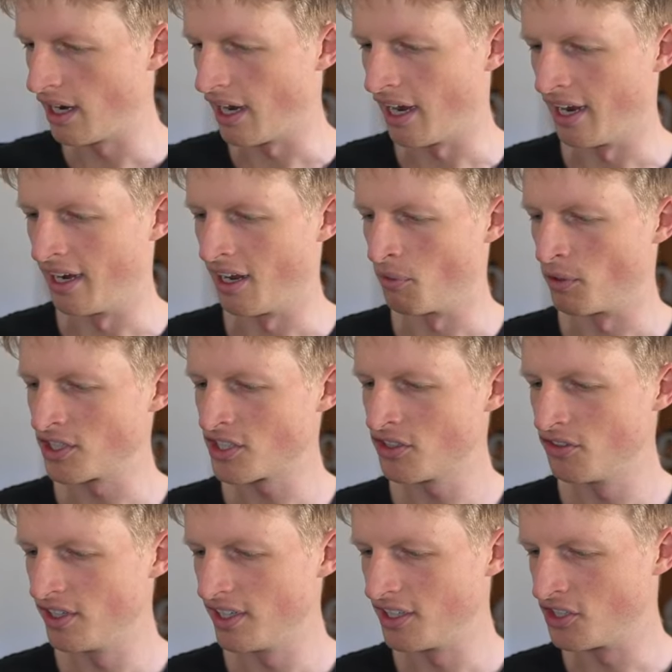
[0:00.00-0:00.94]
And I
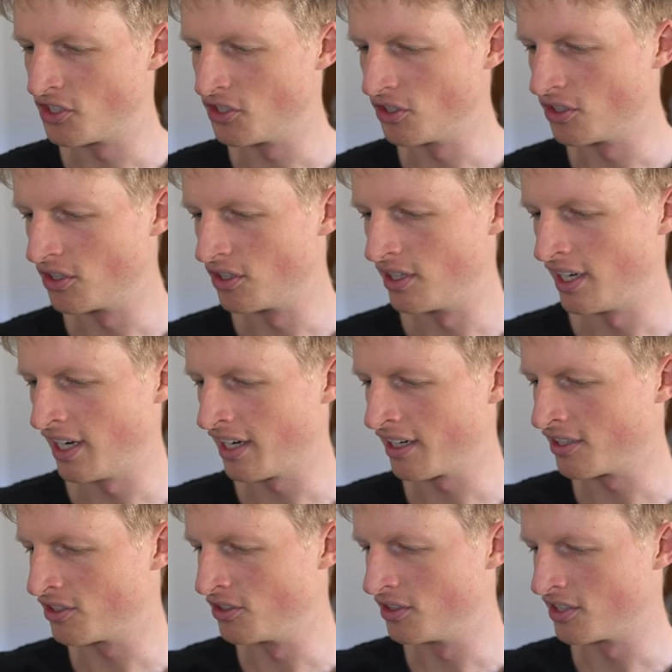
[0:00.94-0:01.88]
wasn't really sure
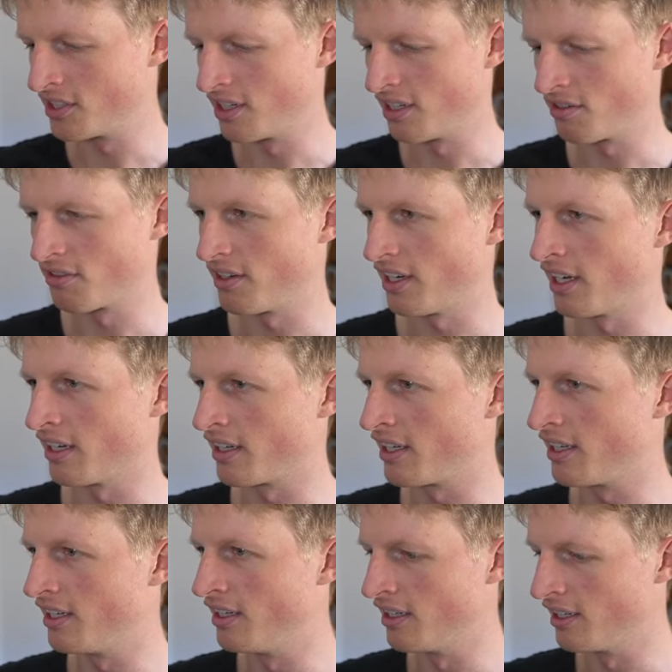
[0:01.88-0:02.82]
how to do the stuff out
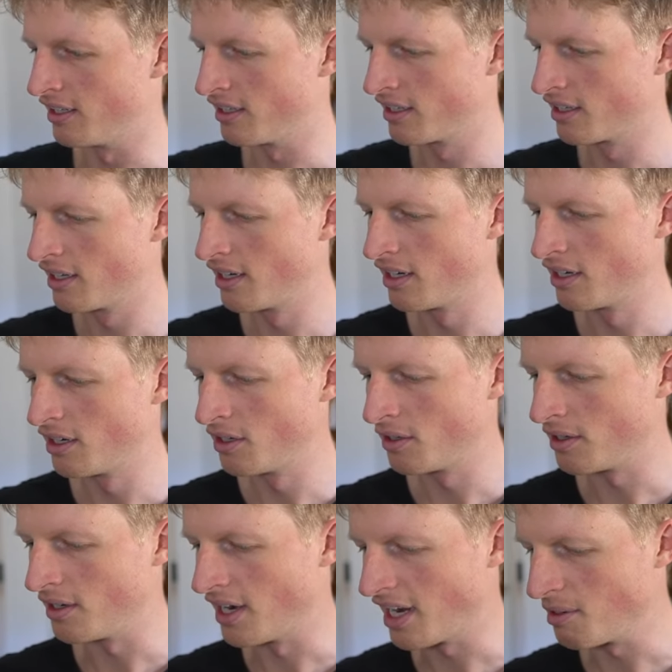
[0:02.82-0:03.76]
here.
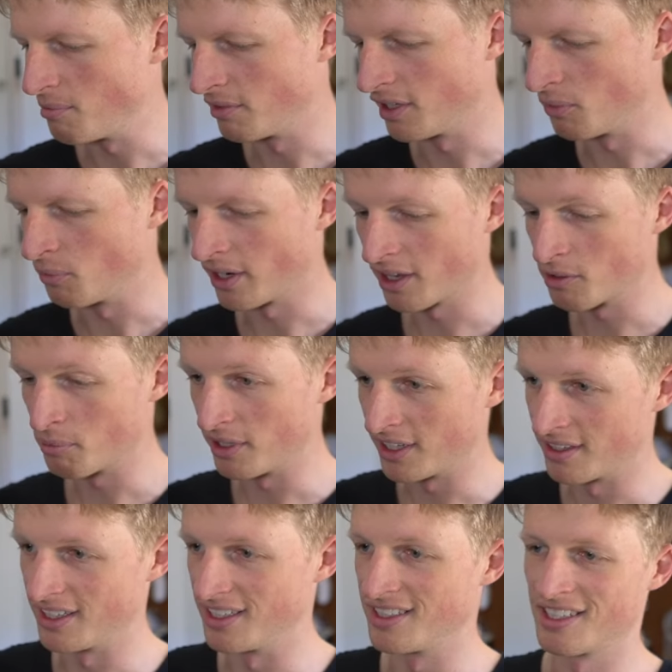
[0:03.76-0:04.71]
Namely, one of the
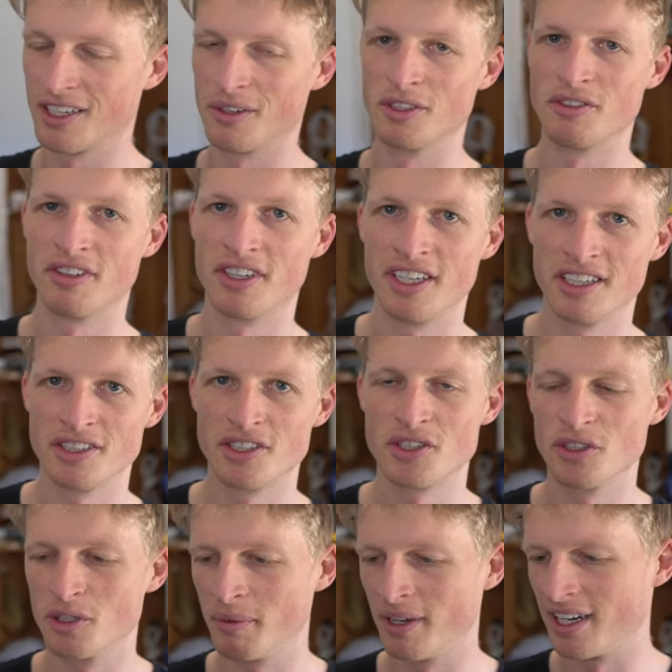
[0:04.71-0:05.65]
big things that I was very
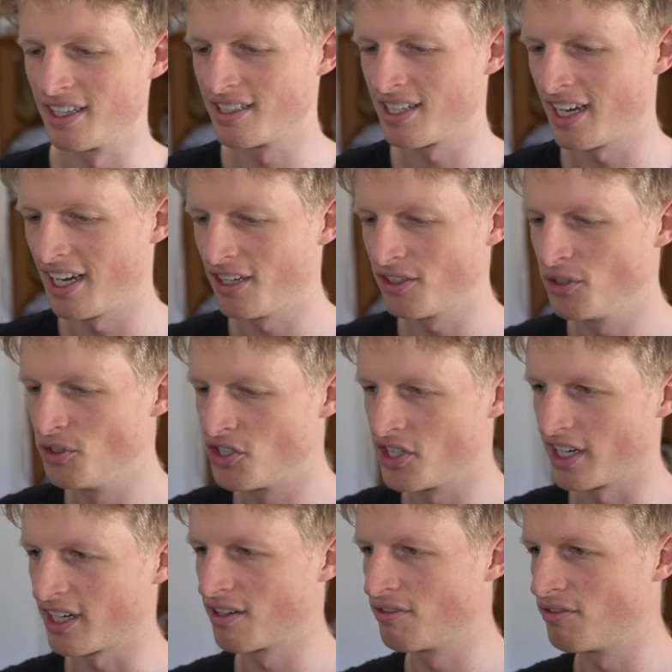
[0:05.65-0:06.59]
unsure about is how to
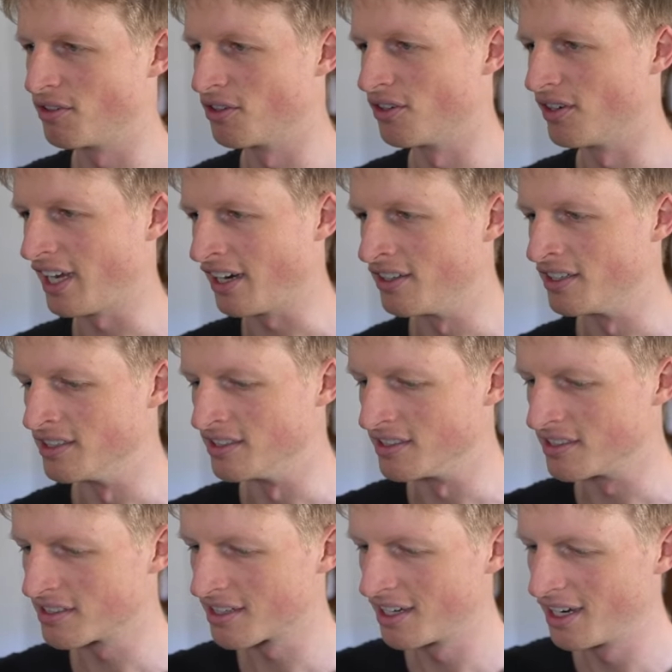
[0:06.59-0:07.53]
check for
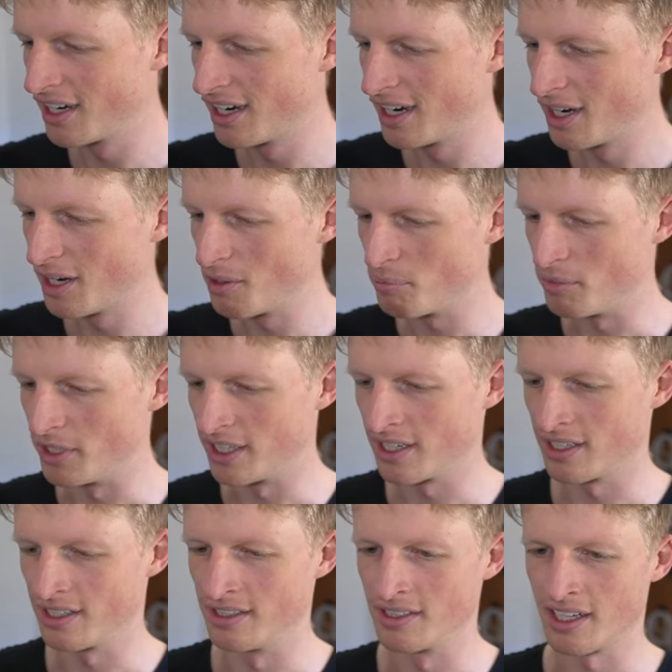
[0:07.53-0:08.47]
errors.
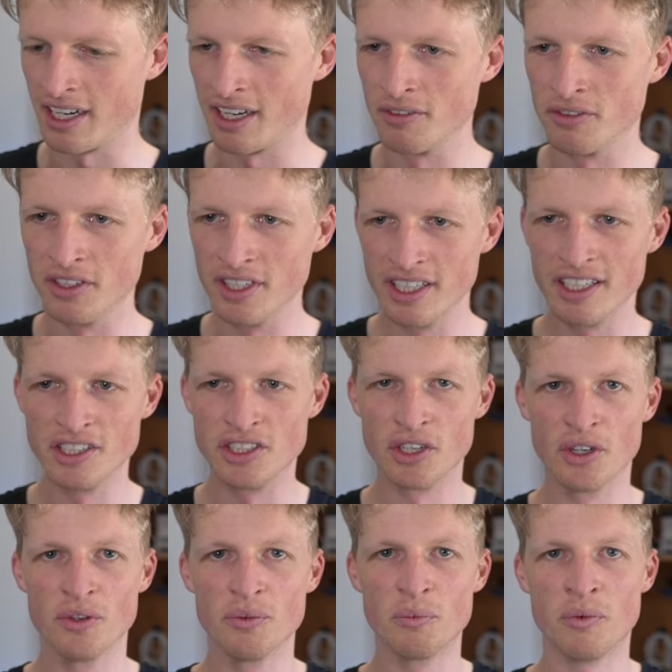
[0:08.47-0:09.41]
Because I really
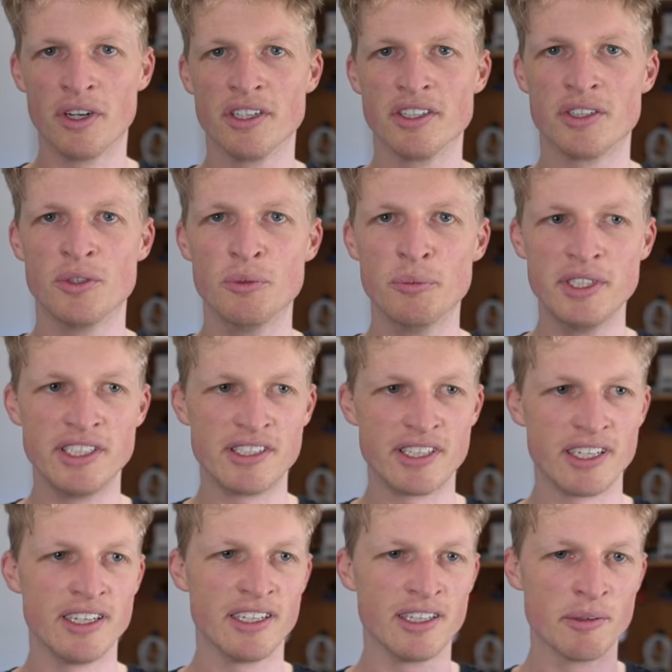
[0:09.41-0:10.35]
don't want to be
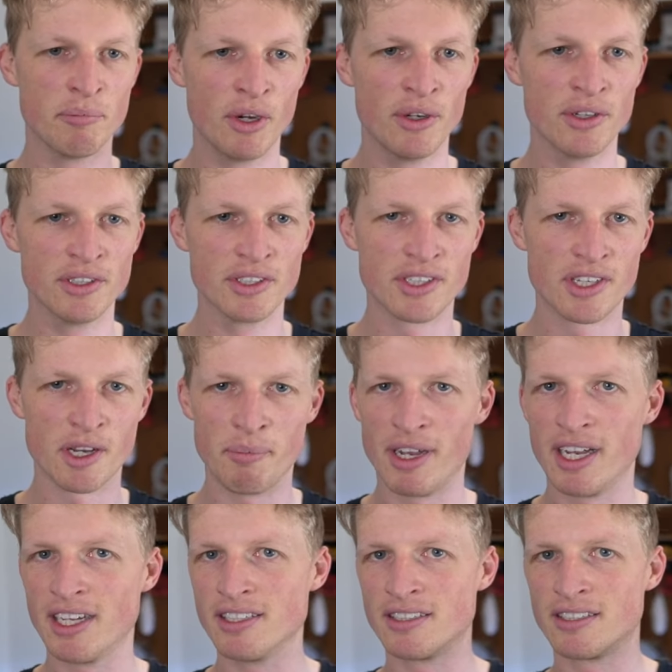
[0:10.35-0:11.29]
sending the motors
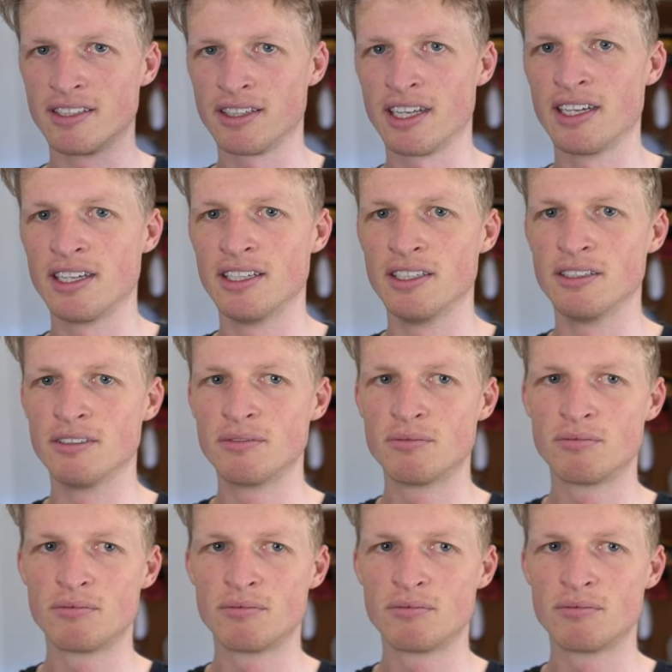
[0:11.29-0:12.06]
commands that they